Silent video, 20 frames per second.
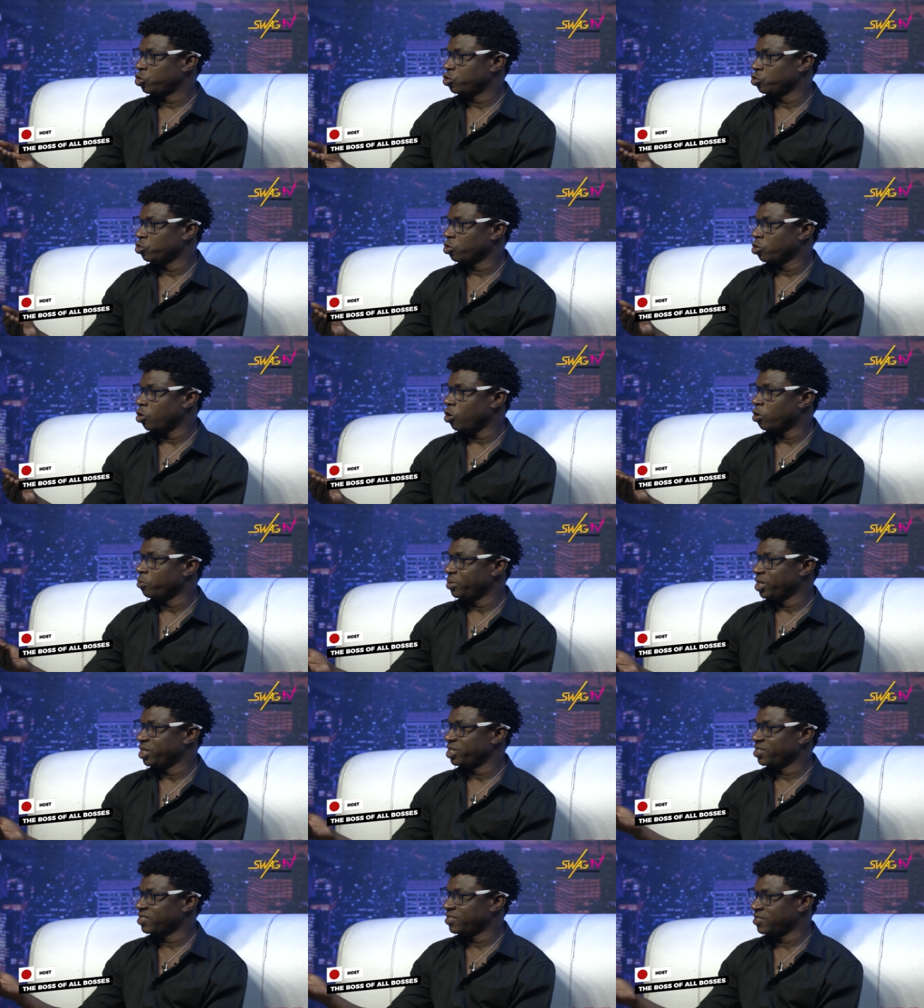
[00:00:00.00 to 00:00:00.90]
to
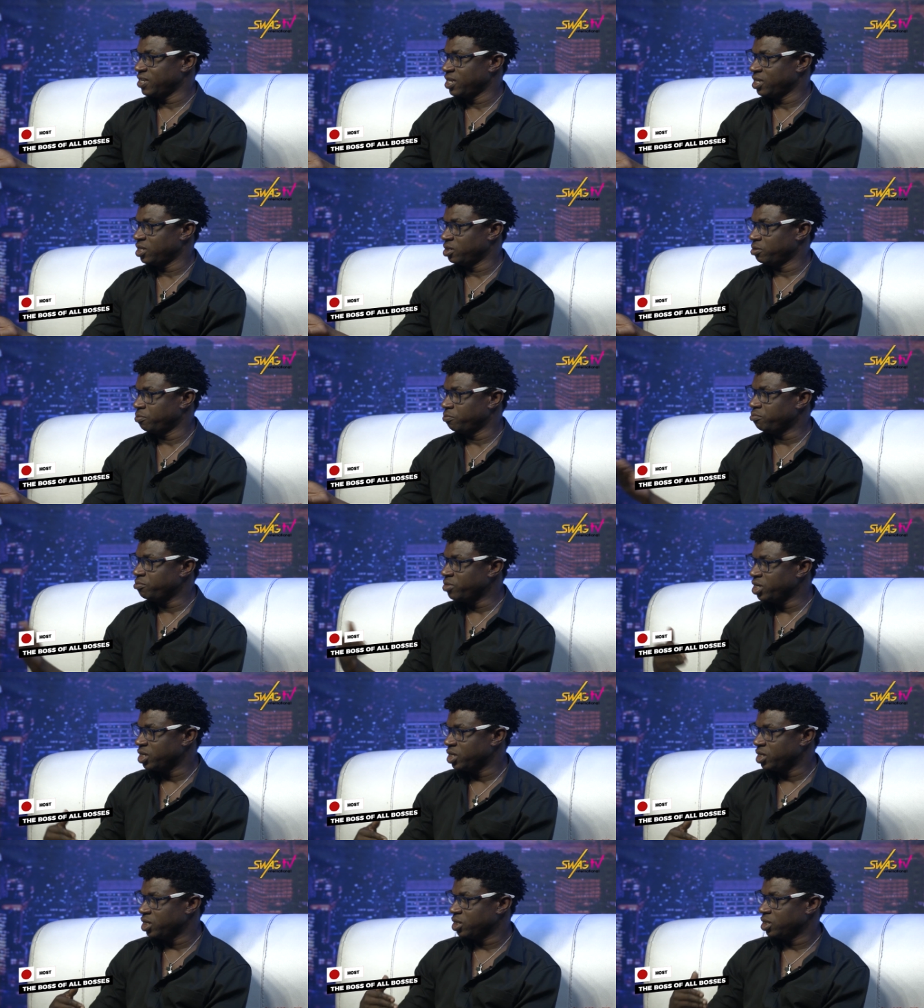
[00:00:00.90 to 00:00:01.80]
commit sin,
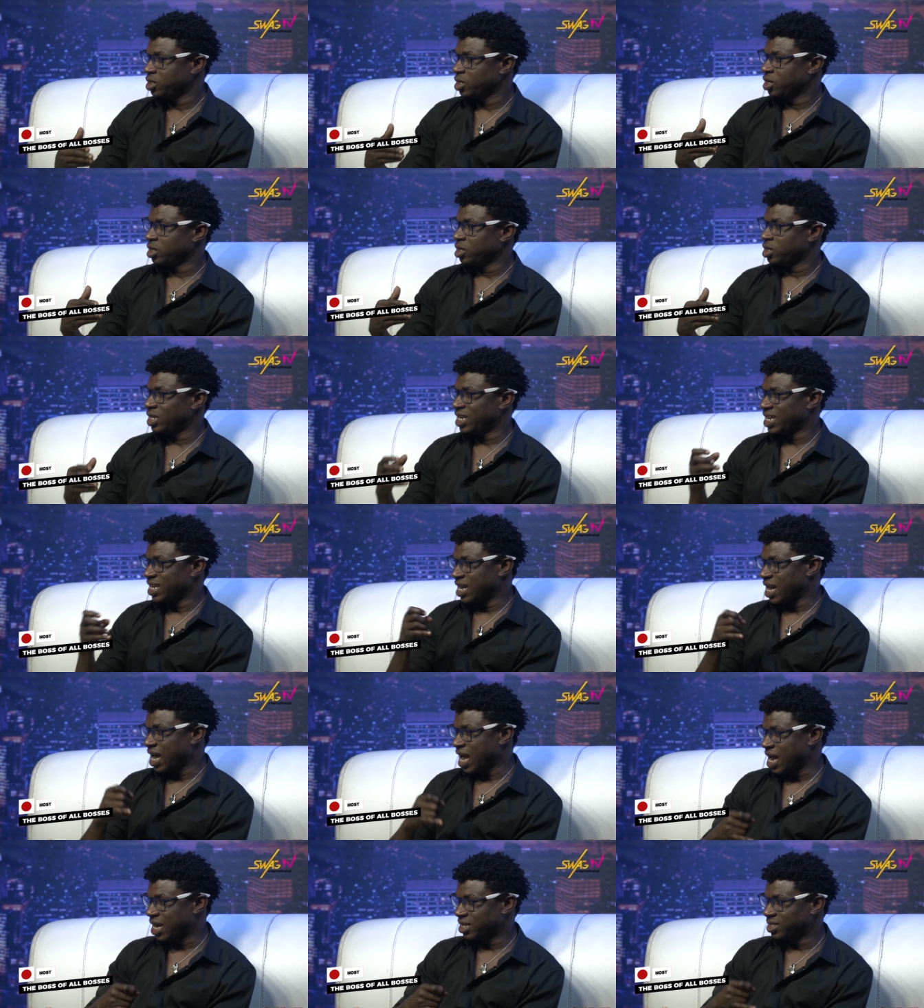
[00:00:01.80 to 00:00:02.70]
meaning the
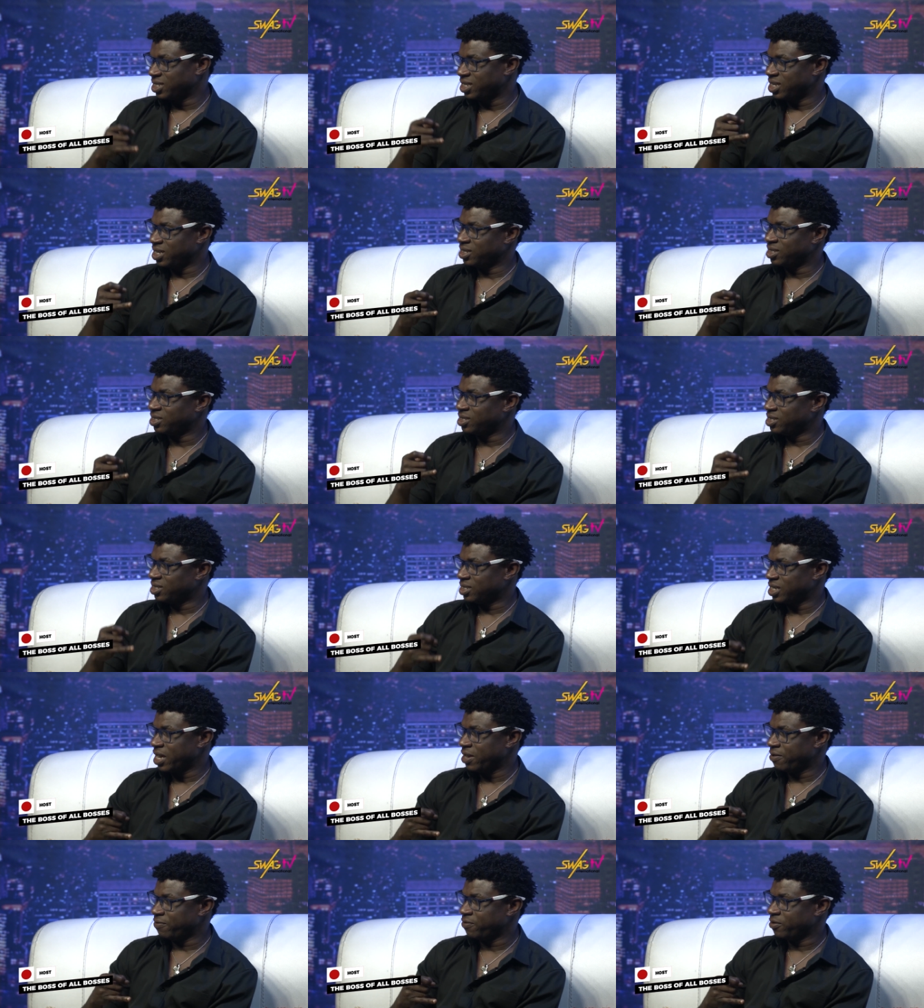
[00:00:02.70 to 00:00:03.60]
act
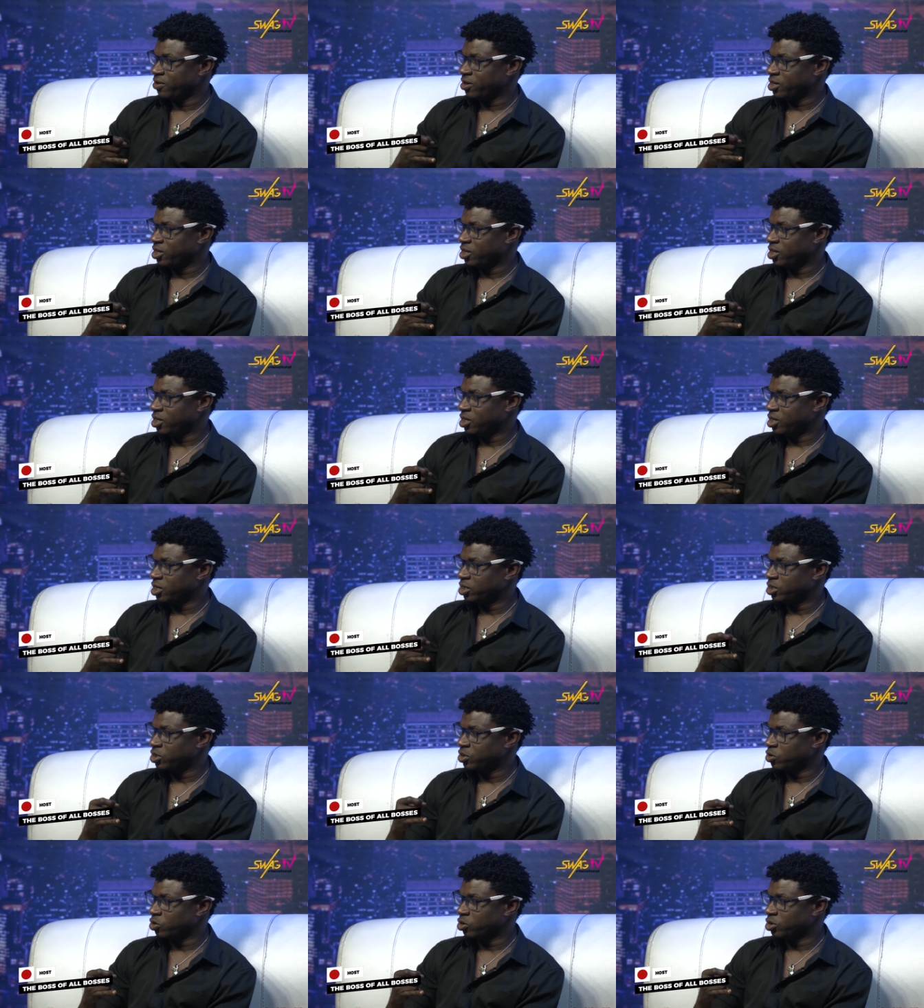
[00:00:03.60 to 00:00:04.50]
itself
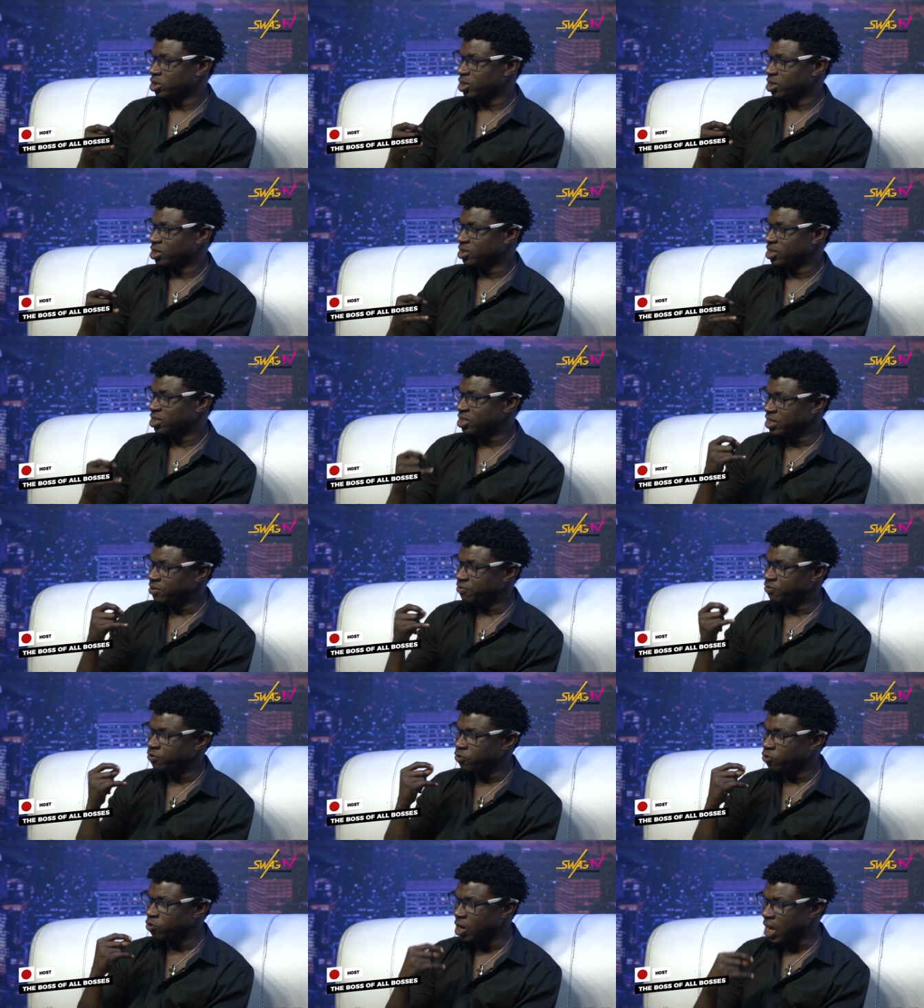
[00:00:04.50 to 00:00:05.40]
is not a
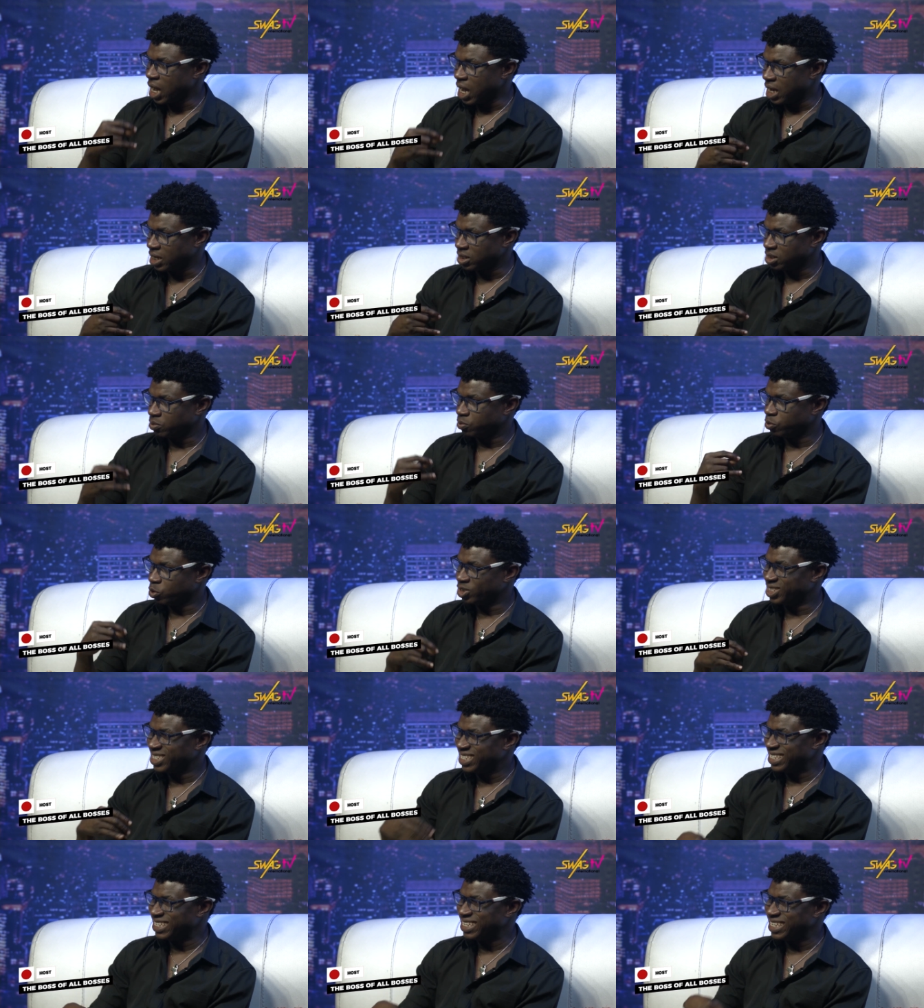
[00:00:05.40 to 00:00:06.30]
sinful act,
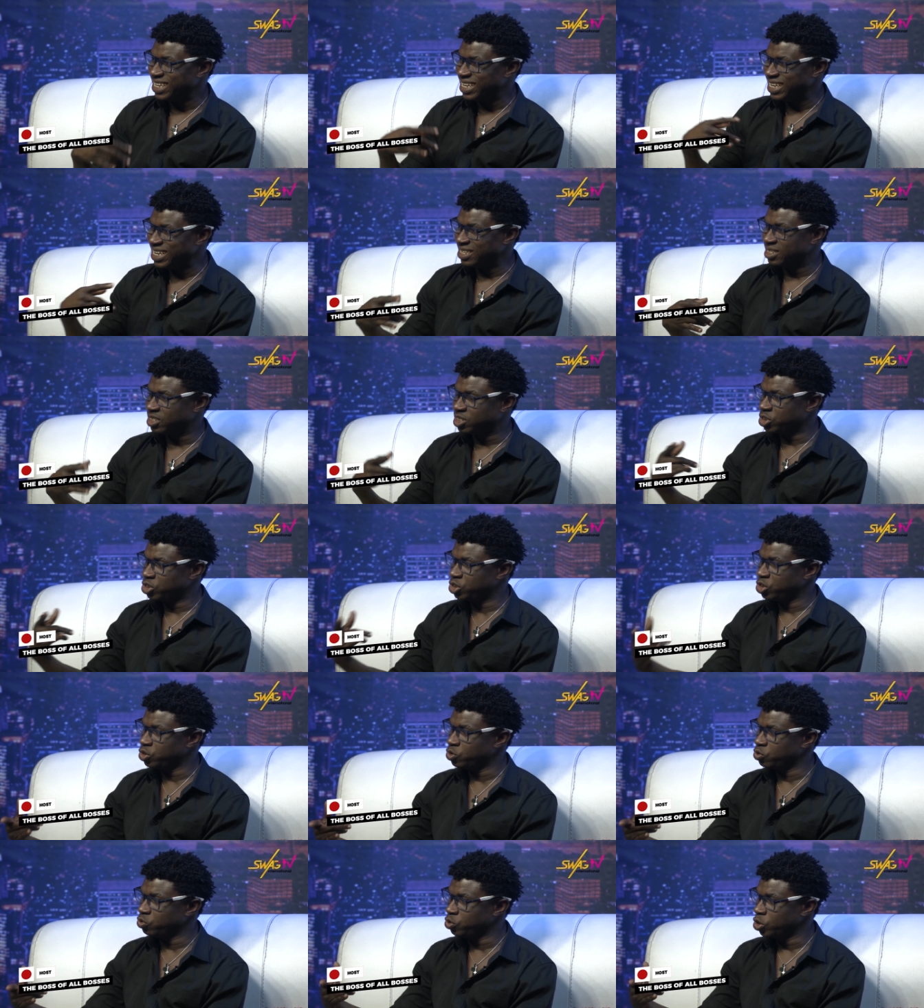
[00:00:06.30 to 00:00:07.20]
but it leads
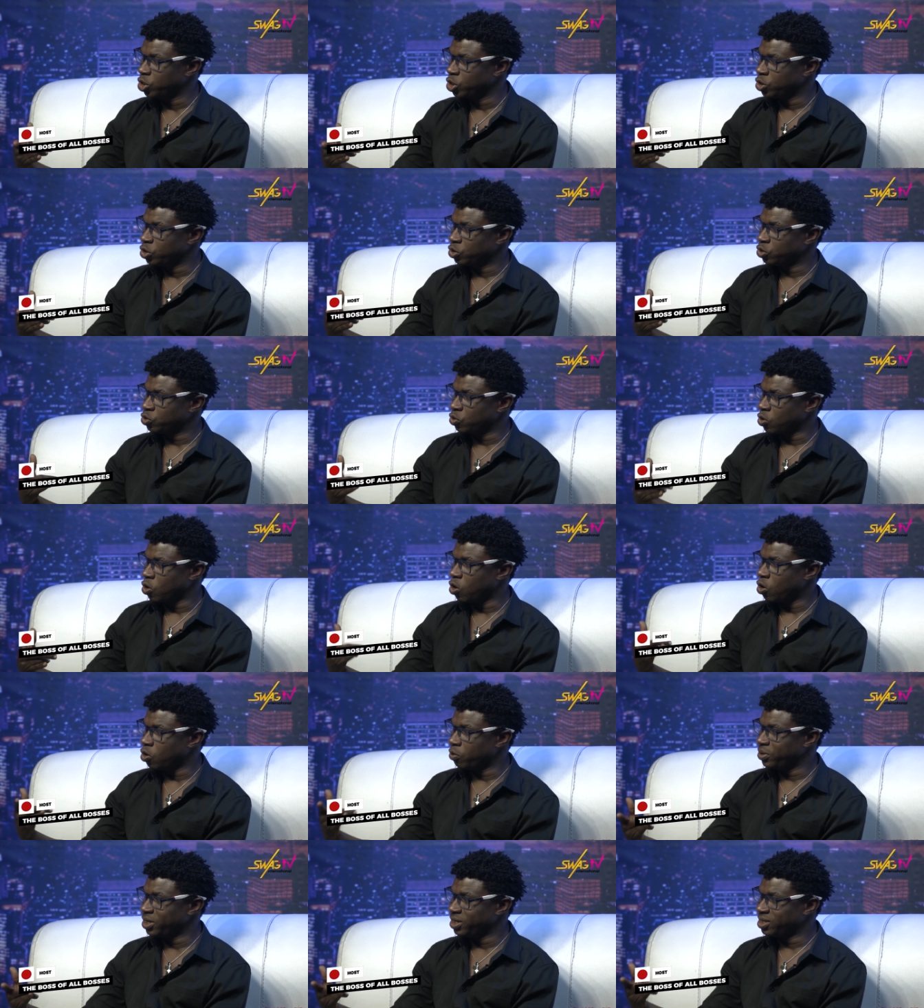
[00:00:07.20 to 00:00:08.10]
you to
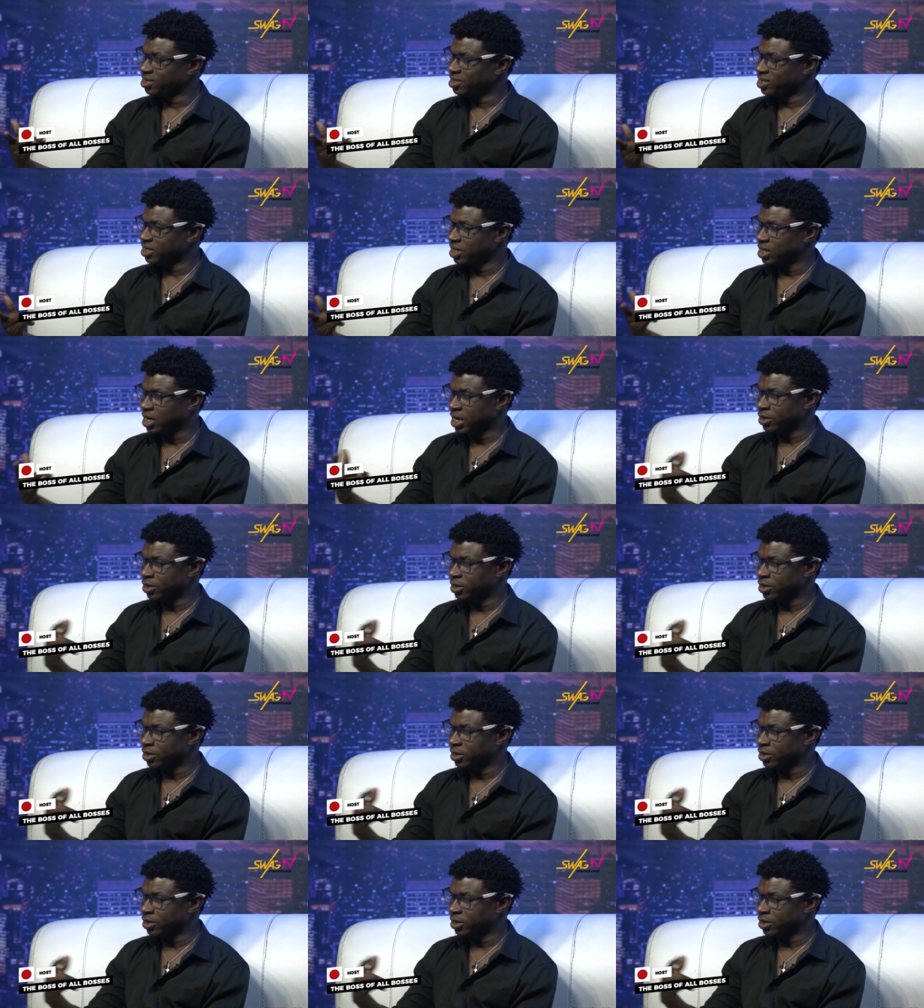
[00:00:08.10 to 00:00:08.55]
commit sin.